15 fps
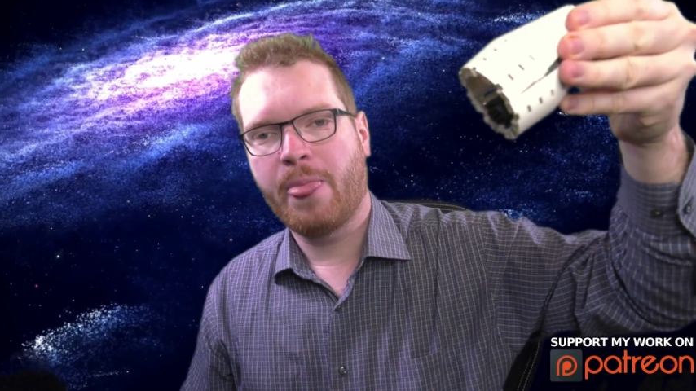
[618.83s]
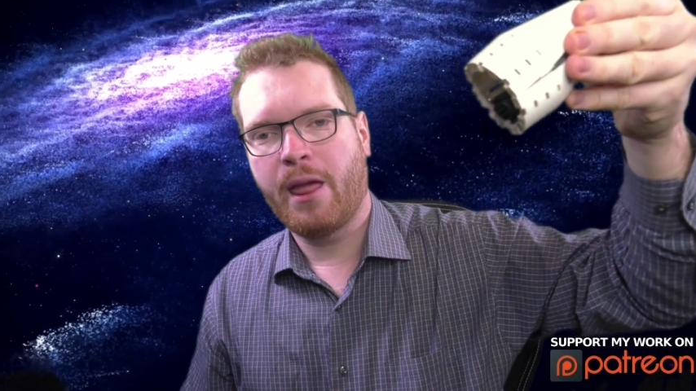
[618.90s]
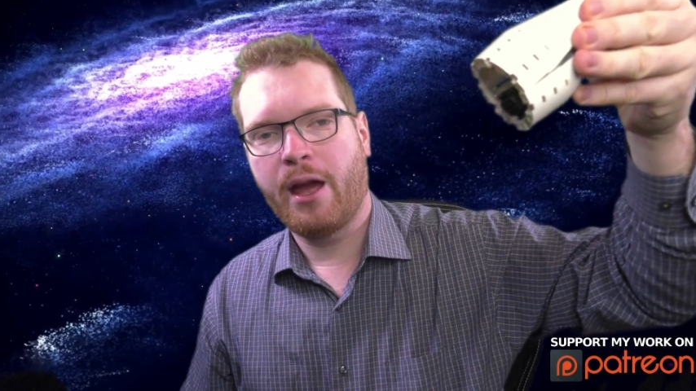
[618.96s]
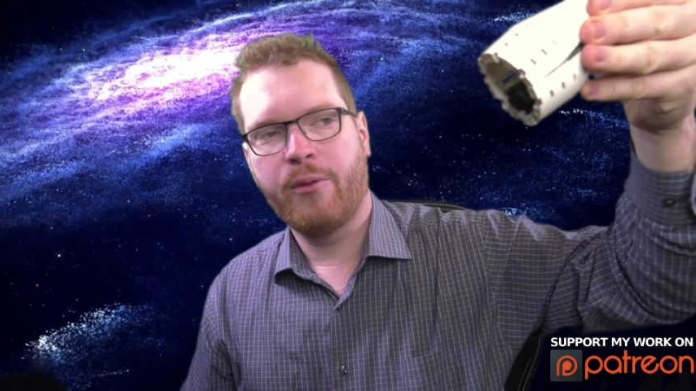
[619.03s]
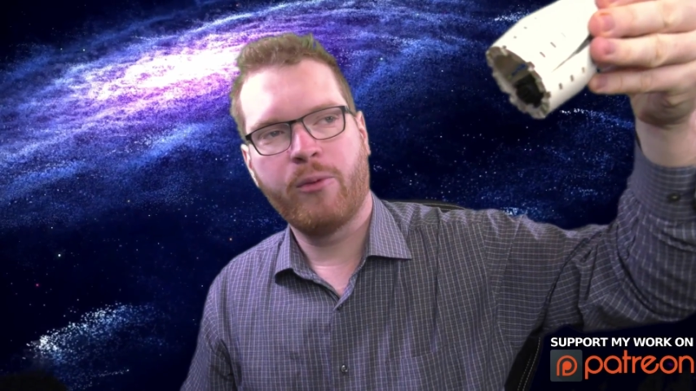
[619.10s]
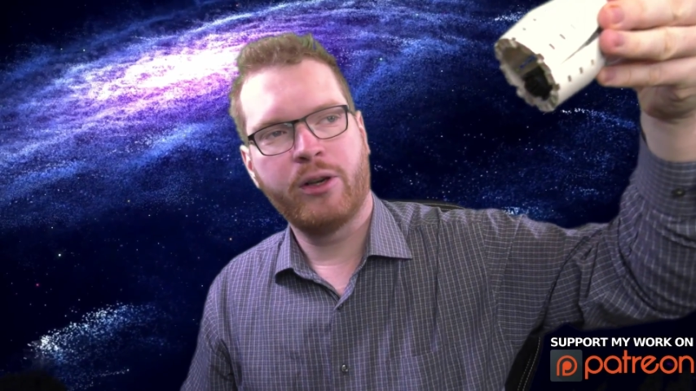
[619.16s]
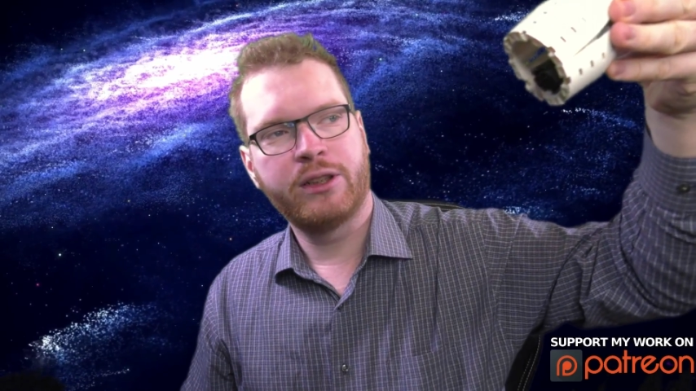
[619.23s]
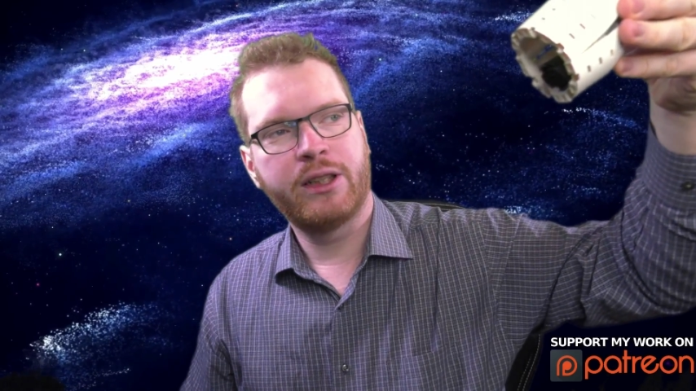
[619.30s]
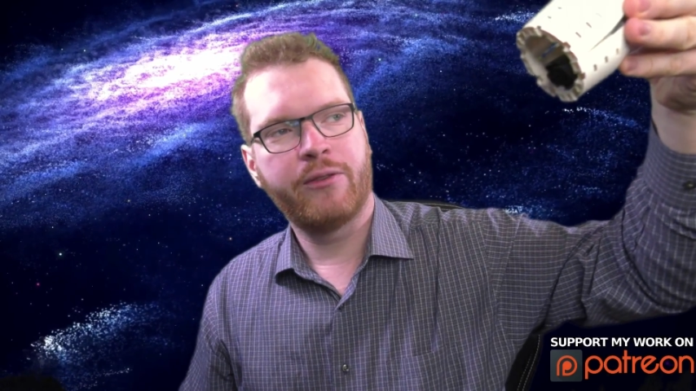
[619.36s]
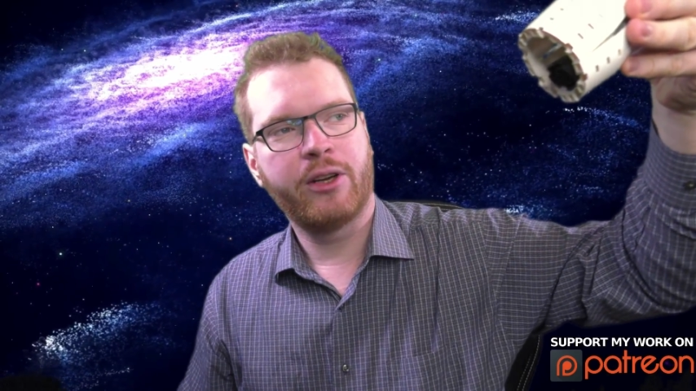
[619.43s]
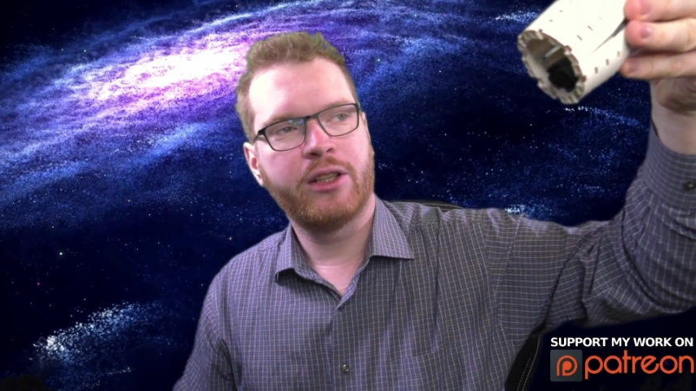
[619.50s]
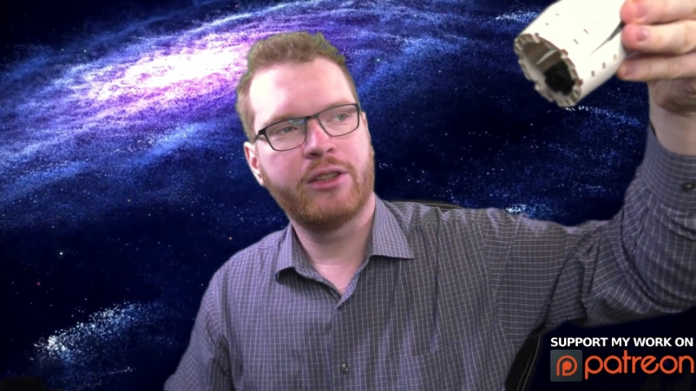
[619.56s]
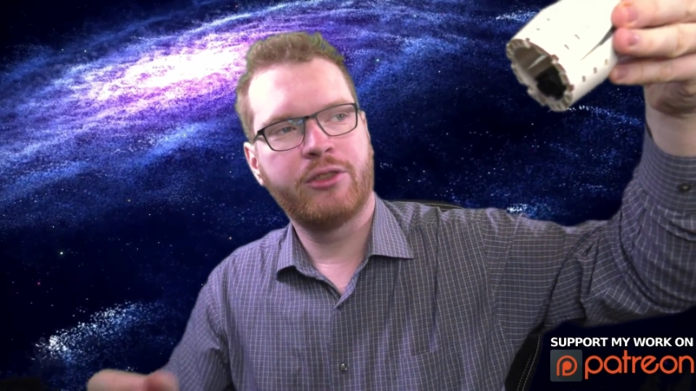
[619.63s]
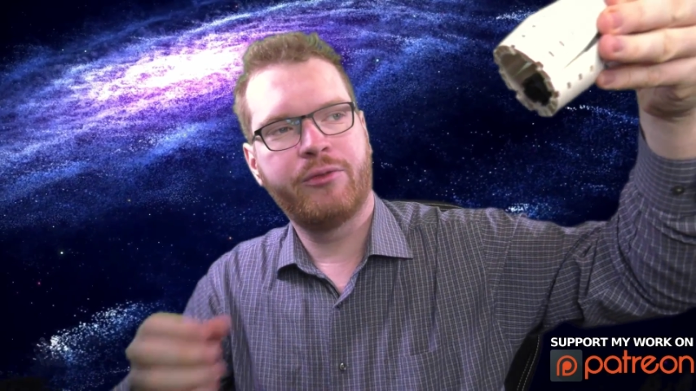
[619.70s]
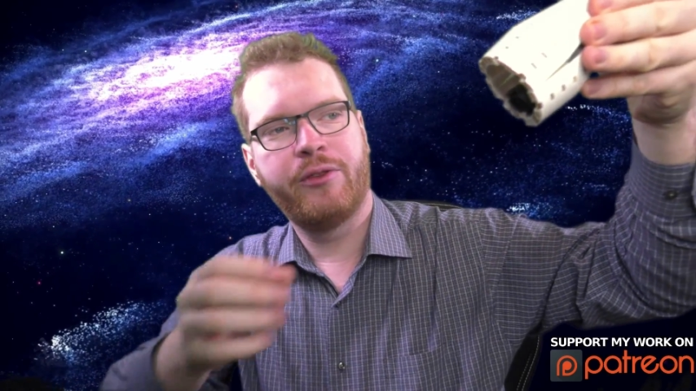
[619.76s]
and once they were at
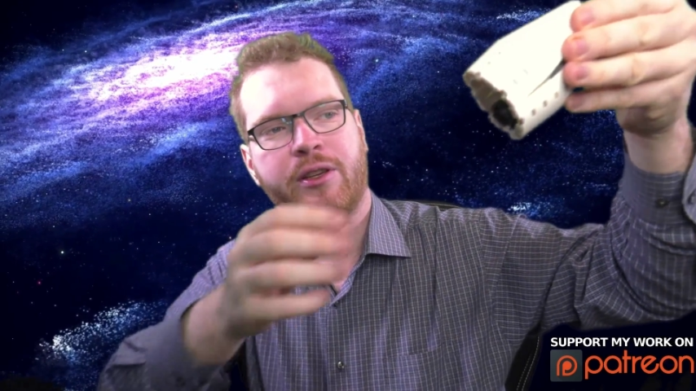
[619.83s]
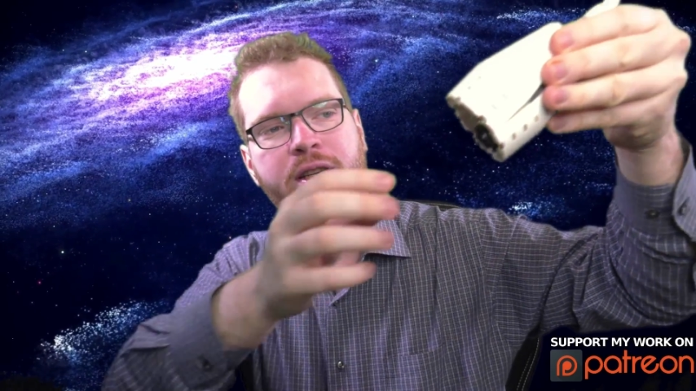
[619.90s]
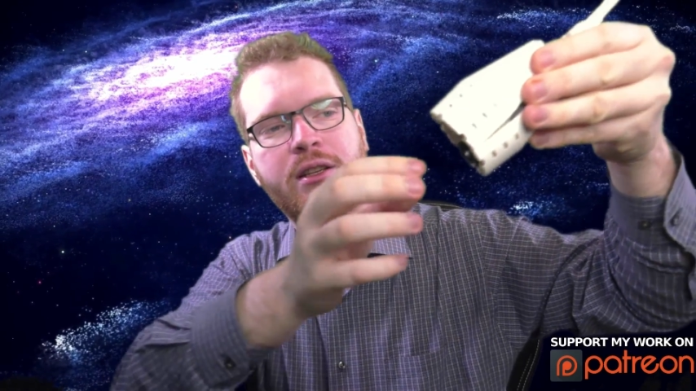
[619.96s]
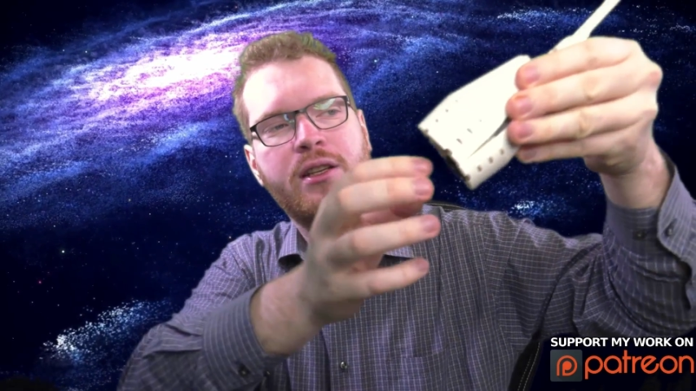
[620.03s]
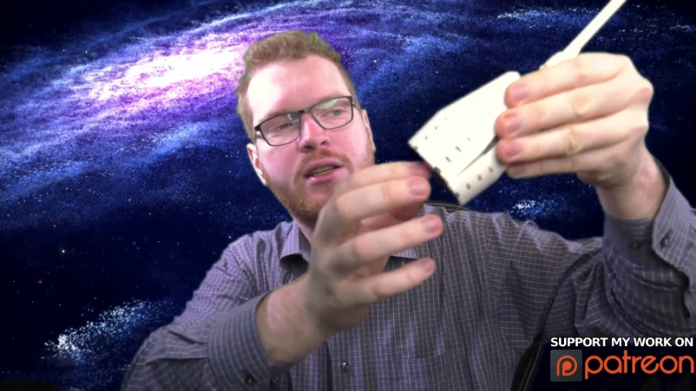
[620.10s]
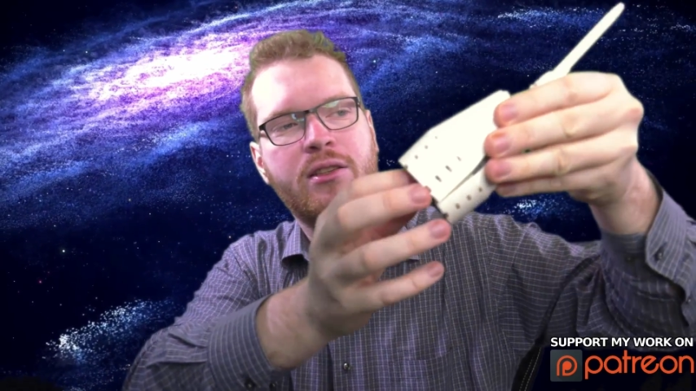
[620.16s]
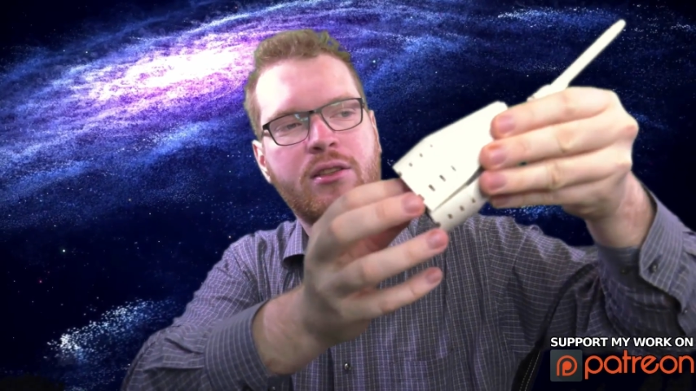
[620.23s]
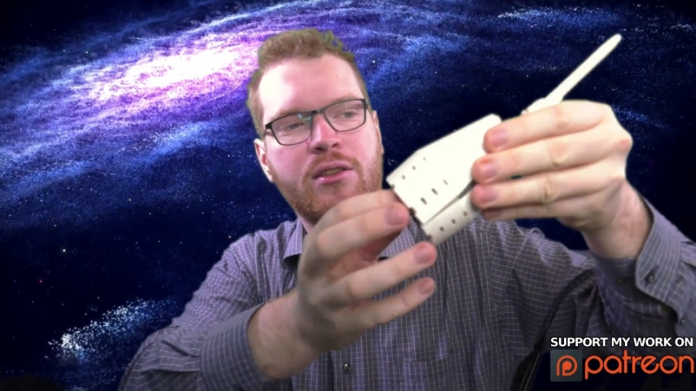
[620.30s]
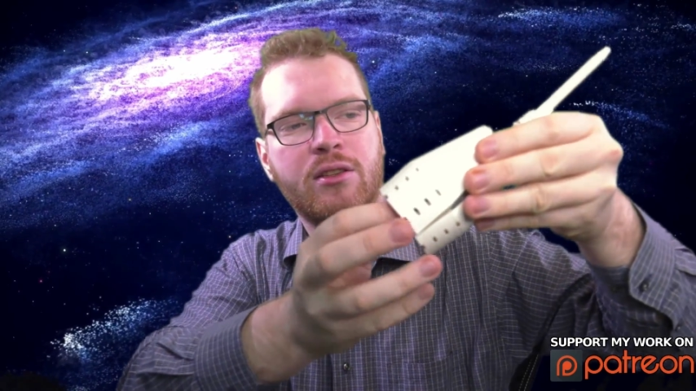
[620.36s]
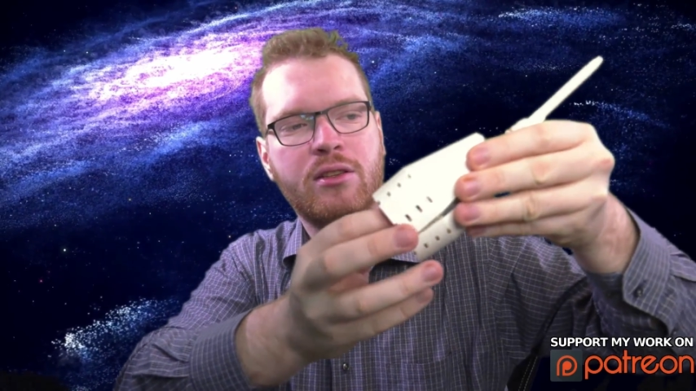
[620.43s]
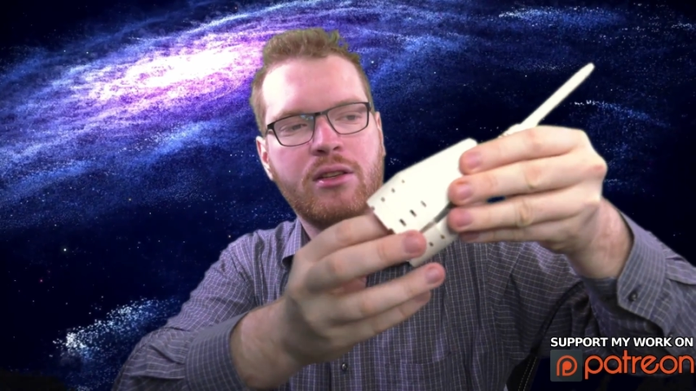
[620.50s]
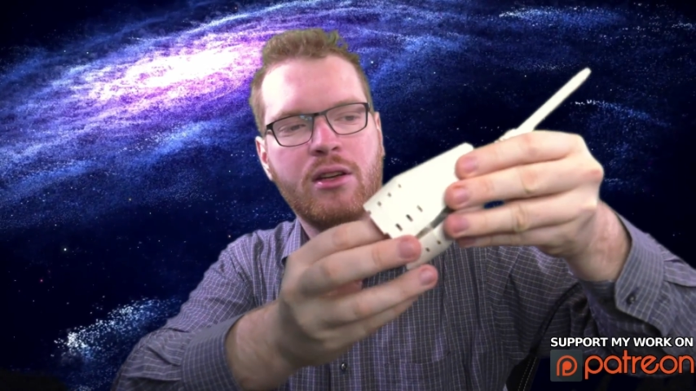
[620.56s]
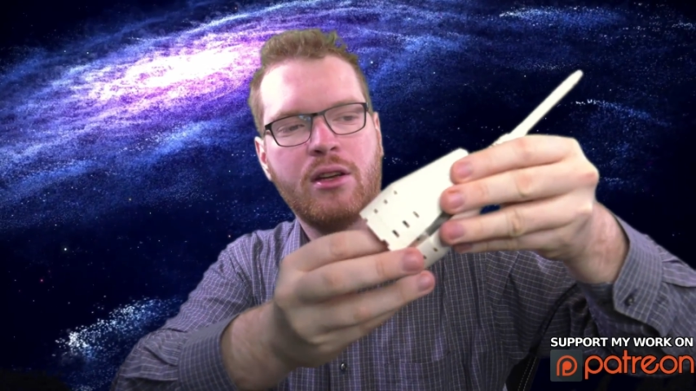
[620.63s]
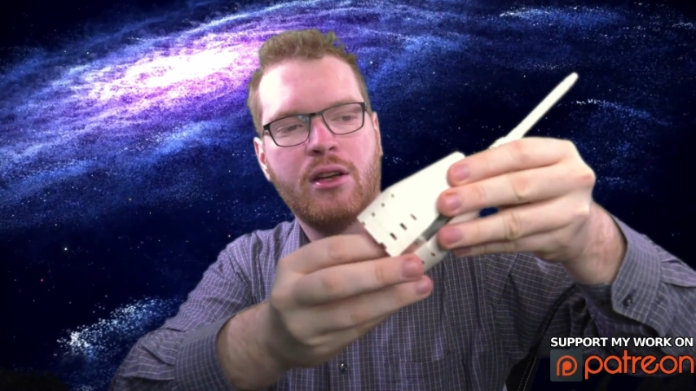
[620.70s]
a sufficient distance,